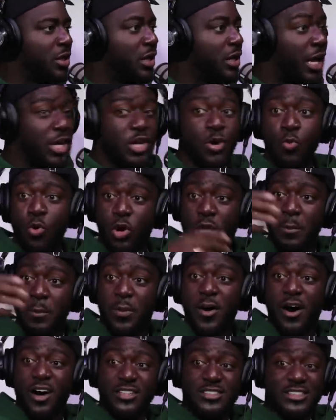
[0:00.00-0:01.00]
Like, you're walking
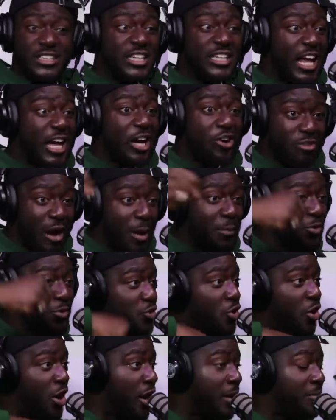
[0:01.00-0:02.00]
past, they're grabbing
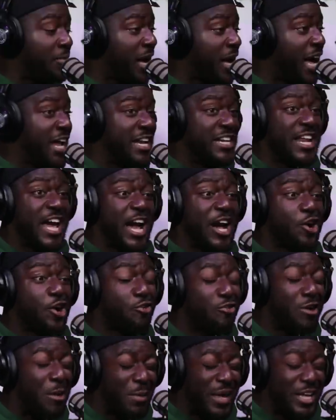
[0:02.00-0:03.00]
your arm, and their
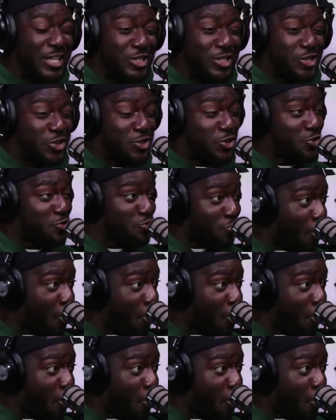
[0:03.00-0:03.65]
grip is strong.